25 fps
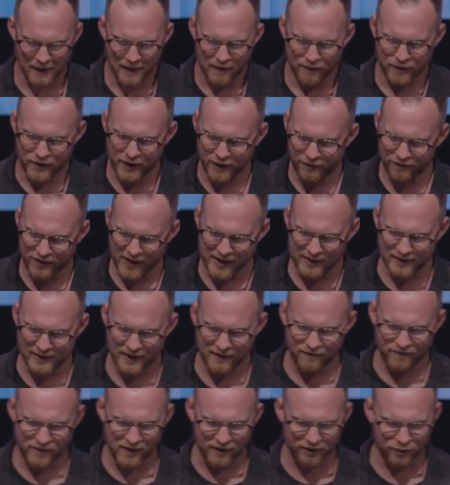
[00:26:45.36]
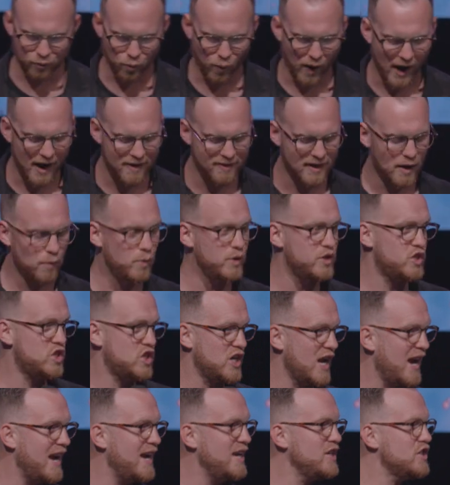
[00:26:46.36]
that if they lived this way, they would
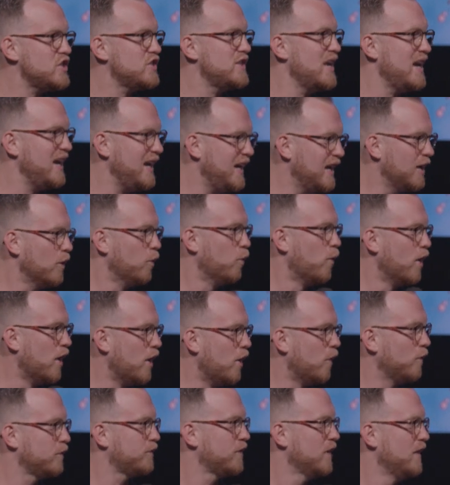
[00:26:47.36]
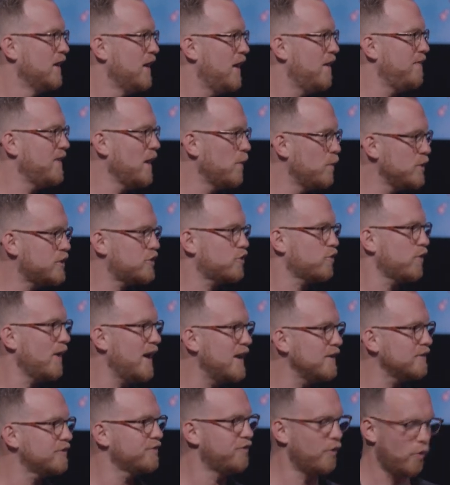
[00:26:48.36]
change their inner world and they would
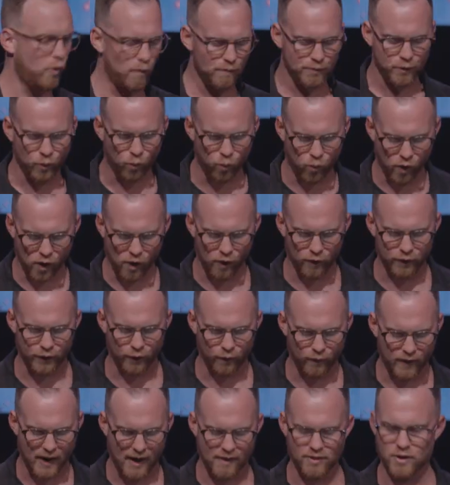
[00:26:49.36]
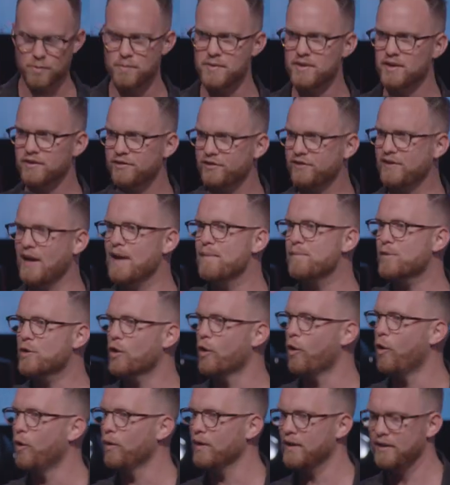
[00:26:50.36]
transform the world around them. And the same
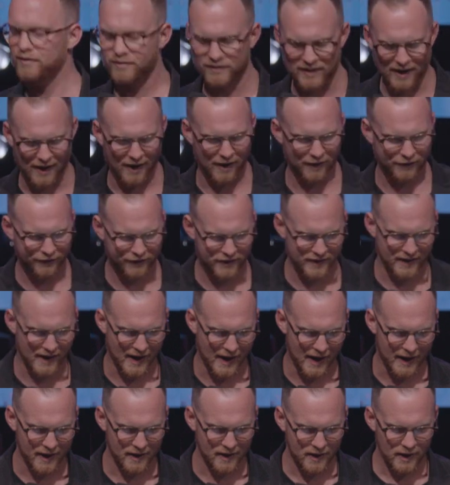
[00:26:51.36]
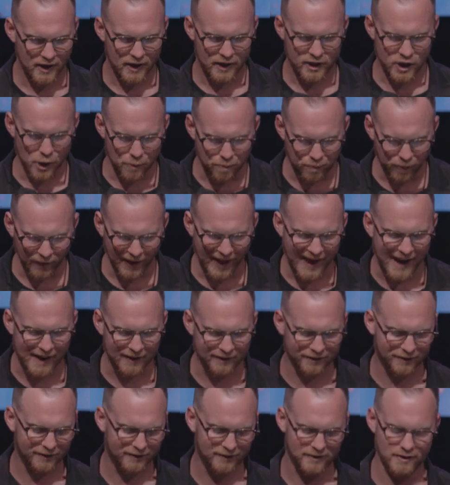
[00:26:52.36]
call is to us today. You're
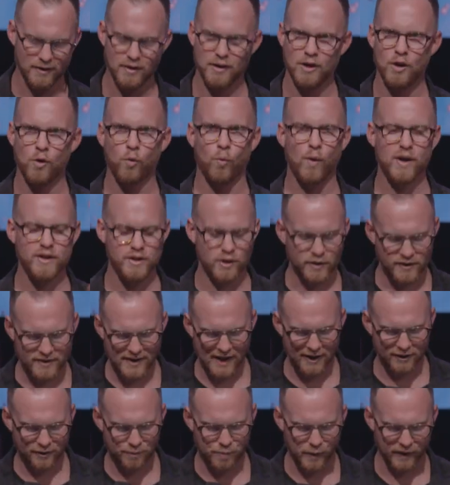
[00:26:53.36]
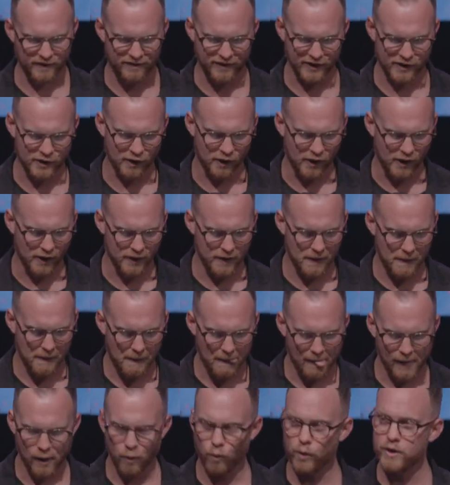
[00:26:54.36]
blessed when you're desperate for God,
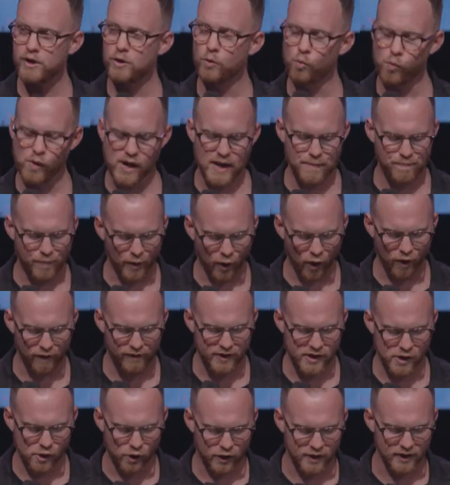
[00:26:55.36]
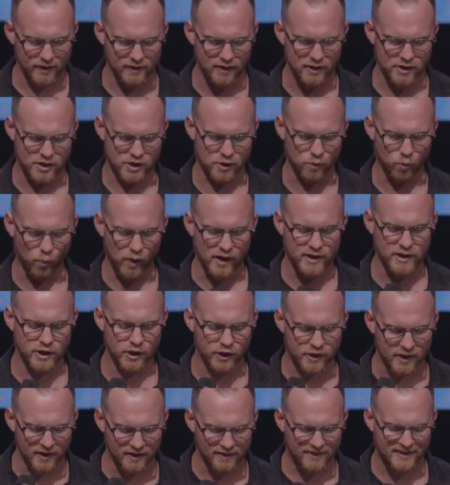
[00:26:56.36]
when you weep over your condition, when you're
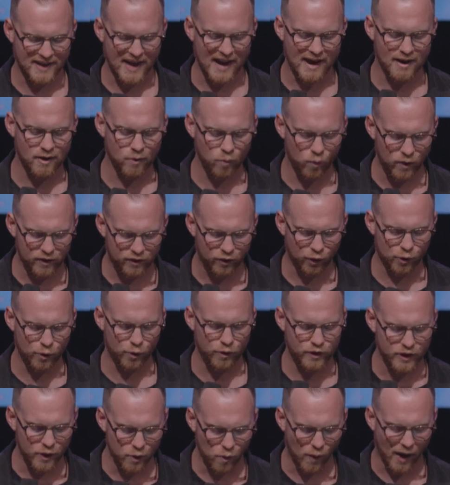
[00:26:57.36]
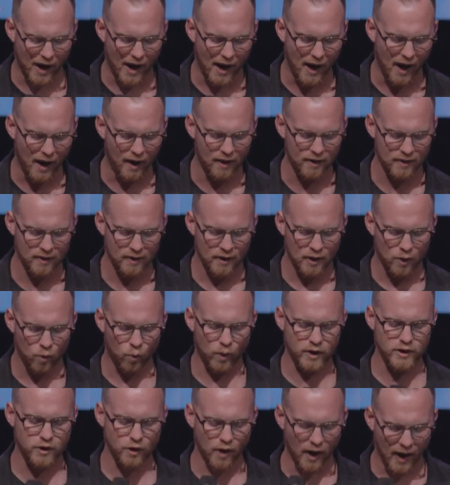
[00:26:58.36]
content with who you are,
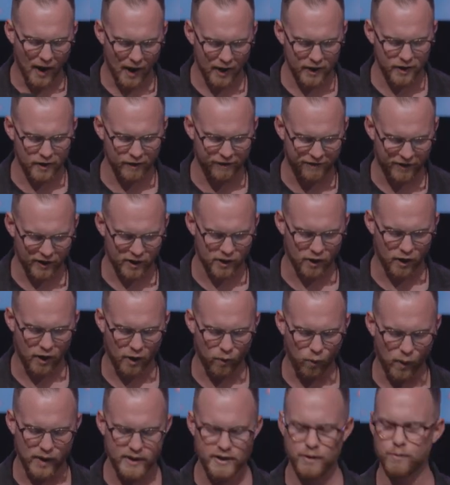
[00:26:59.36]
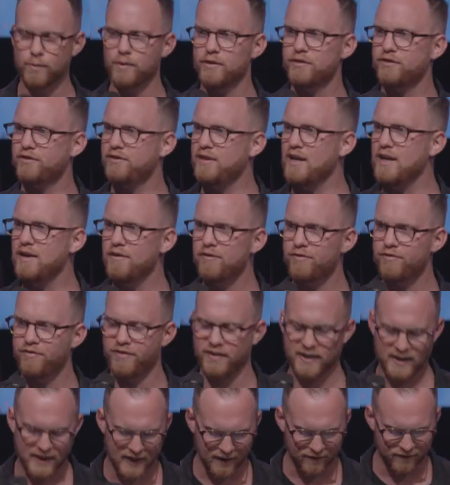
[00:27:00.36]
when you hunger for God, when you receive
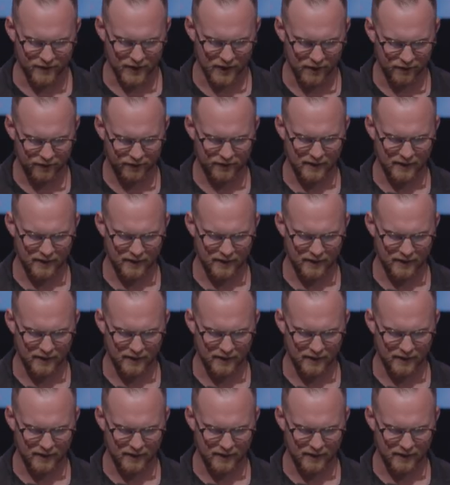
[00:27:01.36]
forgiveness